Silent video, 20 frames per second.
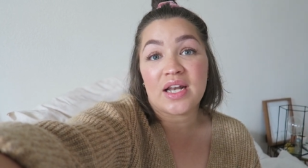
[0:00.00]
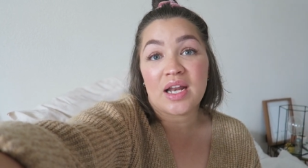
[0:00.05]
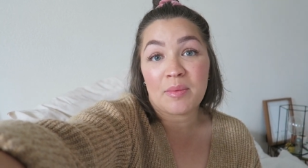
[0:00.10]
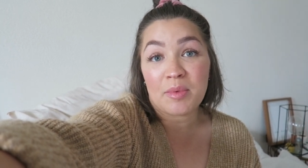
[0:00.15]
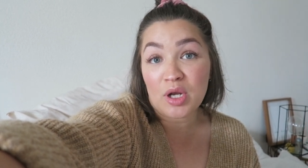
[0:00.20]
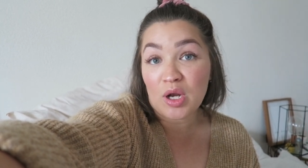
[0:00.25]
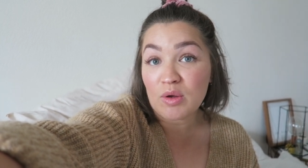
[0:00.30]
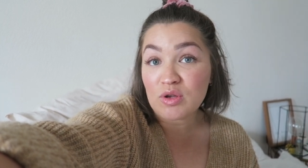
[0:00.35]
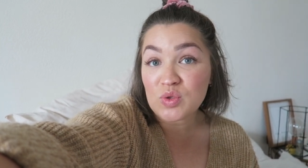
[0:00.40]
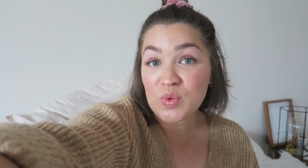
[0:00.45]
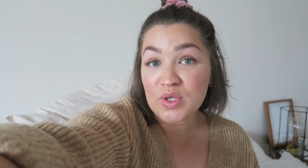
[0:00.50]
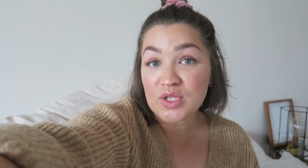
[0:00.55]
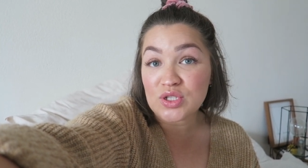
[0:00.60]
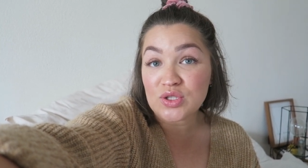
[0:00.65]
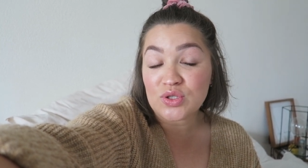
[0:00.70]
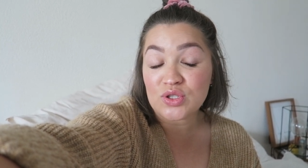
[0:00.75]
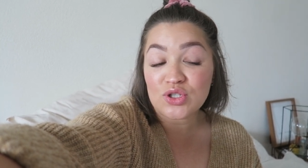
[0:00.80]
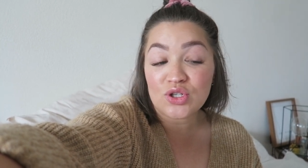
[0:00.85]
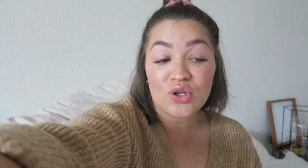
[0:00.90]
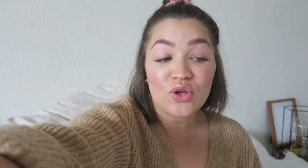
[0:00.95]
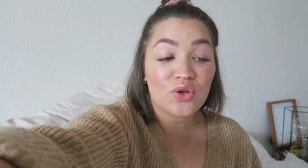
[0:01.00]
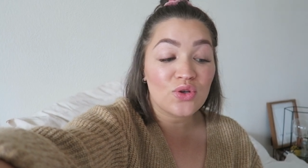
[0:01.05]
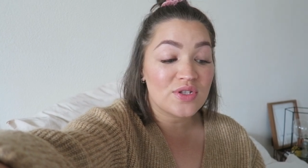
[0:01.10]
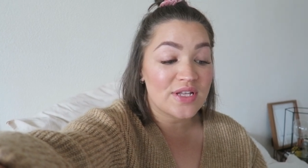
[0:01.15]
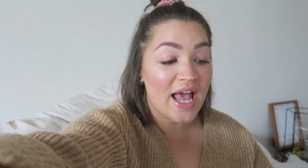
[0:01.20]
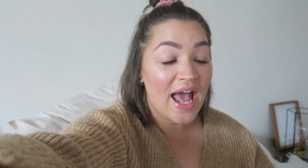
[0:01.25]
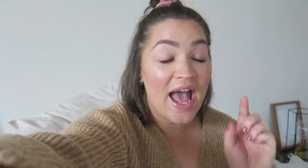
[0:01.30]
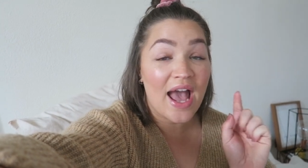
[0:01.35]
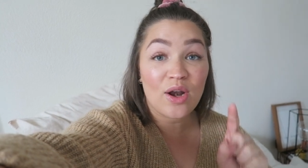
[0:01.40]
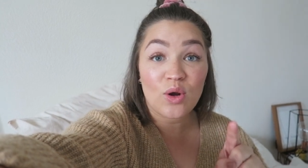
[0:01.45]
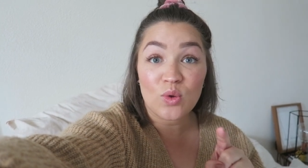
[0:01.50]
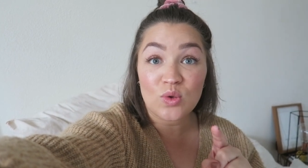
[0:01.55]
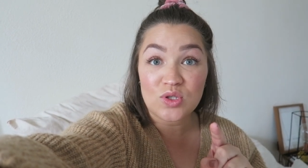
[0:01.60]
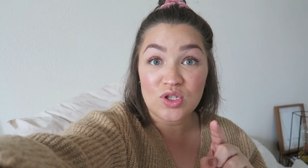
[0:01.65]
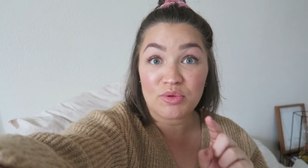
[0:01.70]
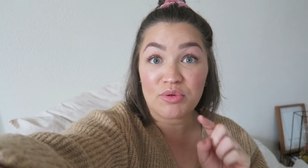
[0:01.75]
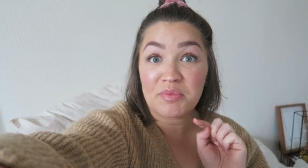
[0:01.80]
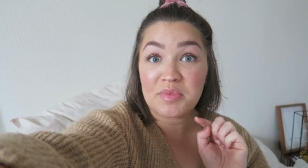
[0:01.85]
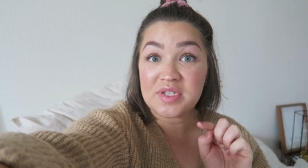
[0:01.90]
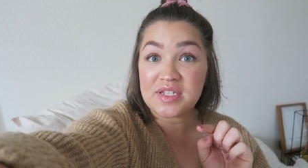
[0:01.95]
Let me know which ones you choose and
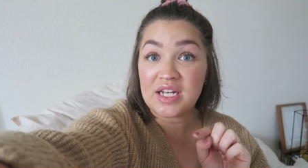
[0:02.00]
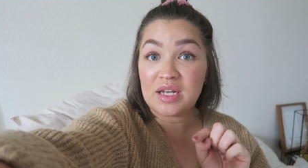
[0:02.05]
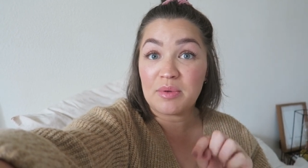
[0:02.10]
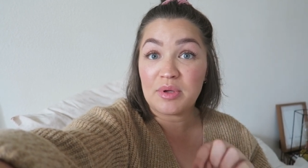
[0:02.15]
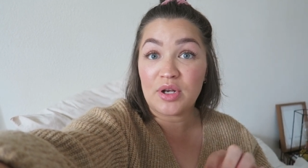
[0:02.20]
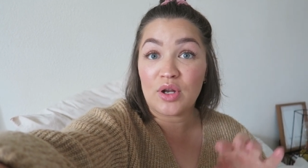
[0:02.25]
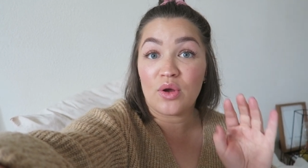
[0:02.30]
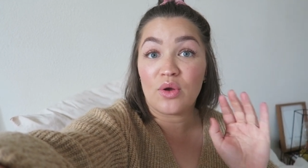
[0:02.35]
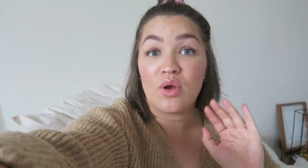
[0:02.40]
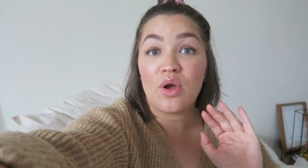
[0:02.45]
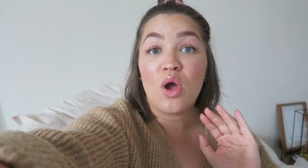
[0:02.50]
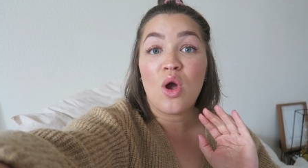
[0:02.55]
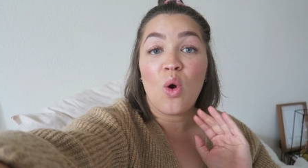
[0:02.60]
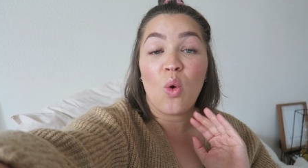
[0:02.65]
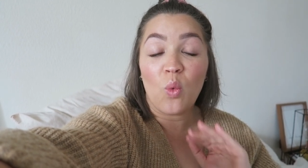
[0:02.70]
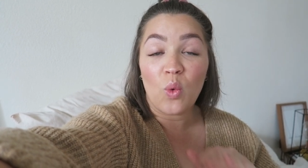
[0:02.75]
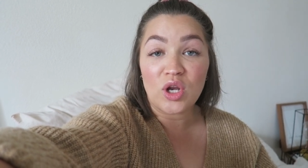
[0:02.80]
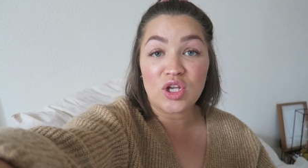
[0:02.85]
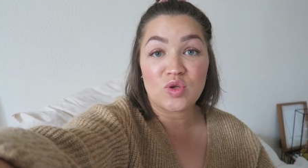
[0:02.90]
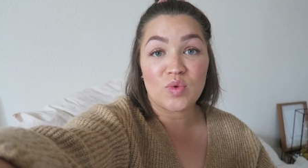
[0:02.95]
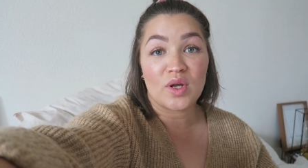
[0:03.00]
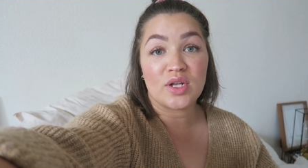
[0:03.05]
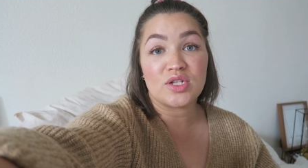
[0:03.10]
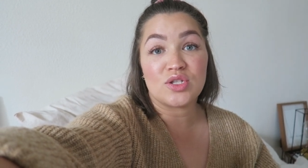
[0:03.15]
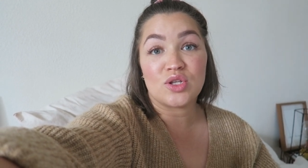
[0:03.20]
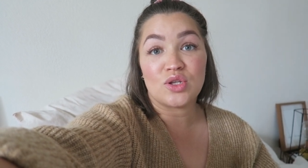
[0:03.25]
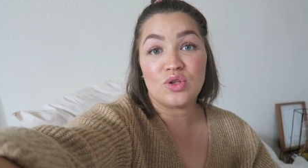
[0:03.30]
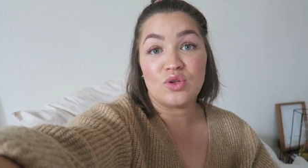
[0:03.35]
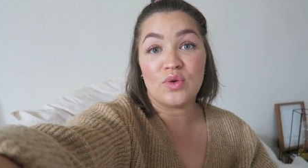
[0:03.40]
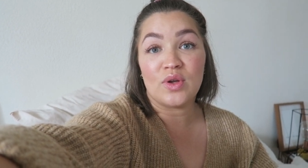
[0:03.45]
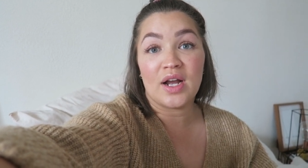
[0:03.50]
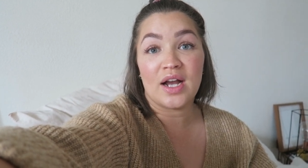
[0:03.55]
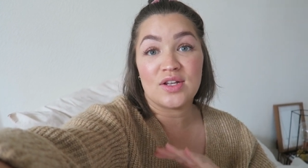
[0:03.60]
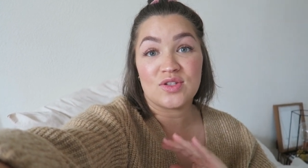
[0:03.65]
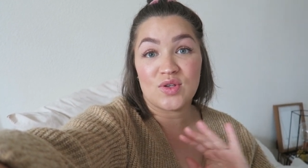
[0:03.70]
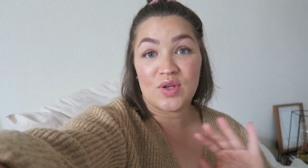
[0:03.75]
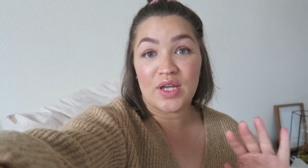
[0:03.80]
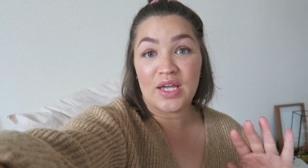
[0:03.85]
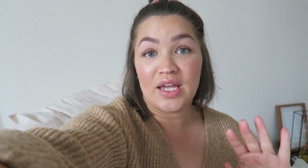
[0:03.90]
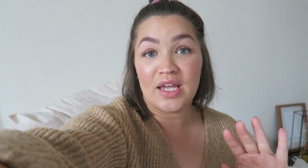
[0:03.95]
also remember to let me know which ones you
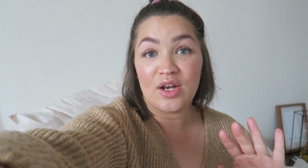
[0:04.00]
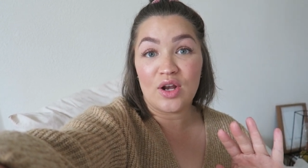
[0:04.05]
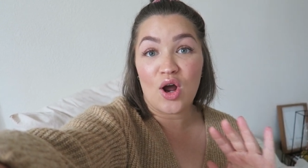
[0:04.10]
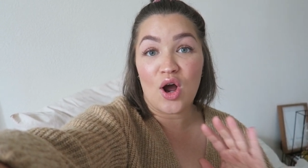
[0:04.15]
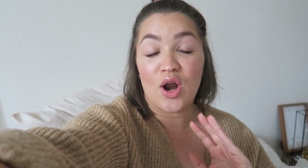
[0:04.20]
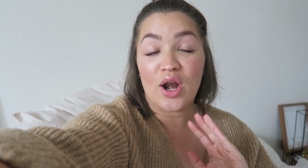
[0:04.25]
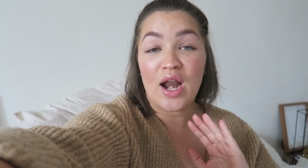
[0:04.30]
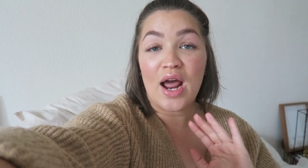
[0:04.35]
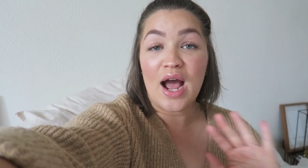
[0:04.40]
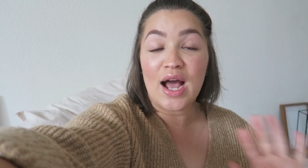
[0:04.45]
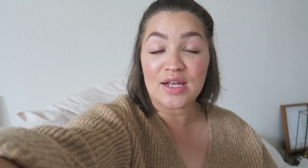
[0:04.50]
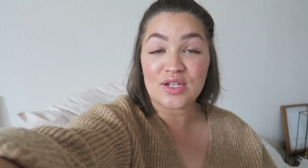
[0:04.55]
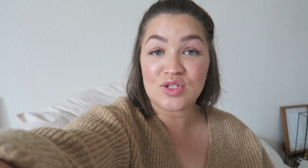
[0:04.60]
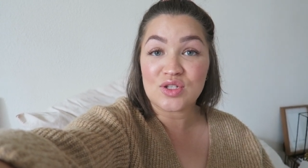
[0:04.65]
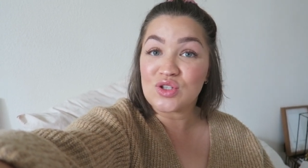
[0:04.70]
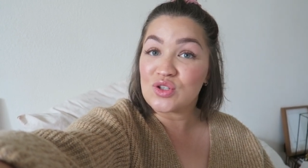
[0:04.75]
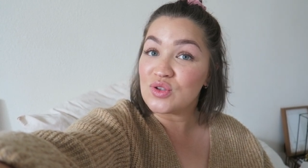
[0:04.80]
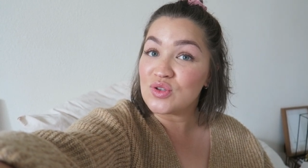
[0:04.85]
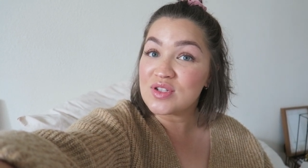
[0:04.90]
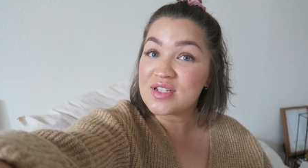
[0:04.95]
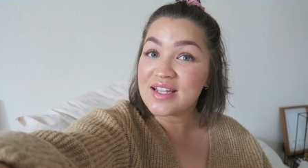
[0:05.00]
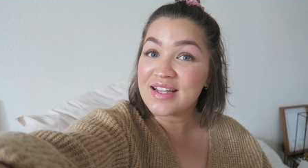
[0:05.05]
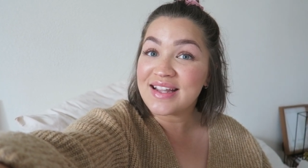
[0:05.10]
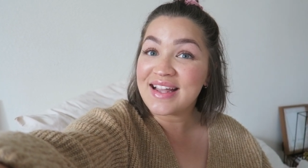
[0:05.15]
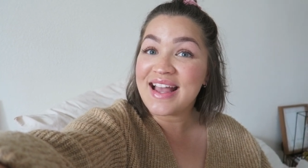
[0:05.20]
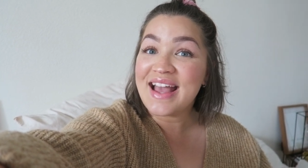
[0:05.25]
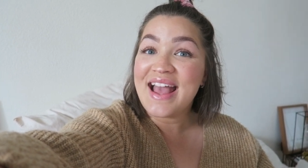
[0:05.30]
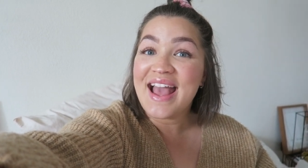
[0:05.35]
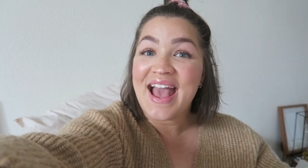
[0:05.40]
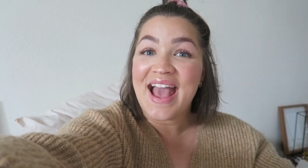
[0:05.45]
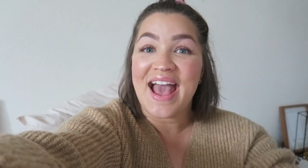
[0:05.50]
guys are keen on us choosing